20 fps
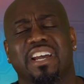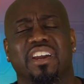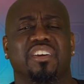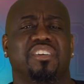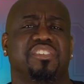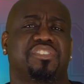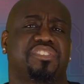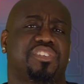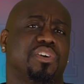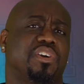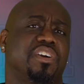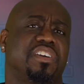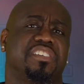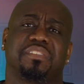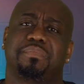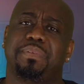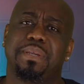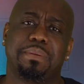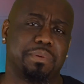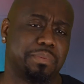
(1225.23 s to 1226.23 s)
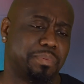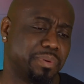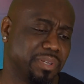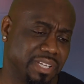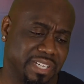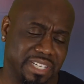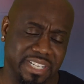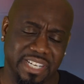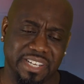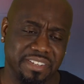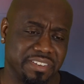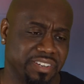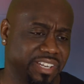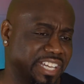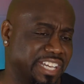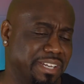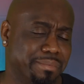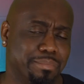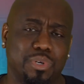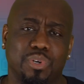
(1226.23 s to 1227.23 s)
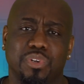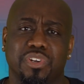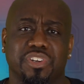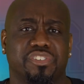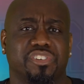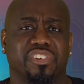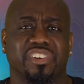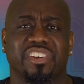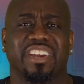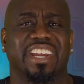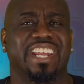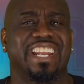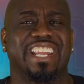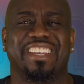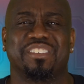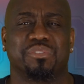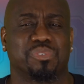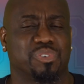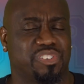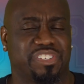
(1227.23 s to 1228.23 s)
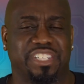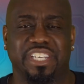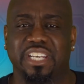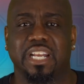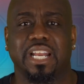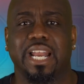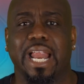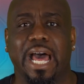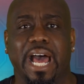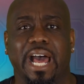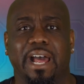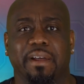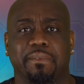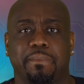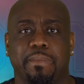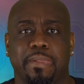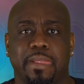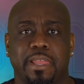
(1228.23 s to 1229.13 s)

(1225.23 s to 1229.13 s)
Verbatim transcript: heard stories of people pull a gun to their head and pull the trigger and they were still alive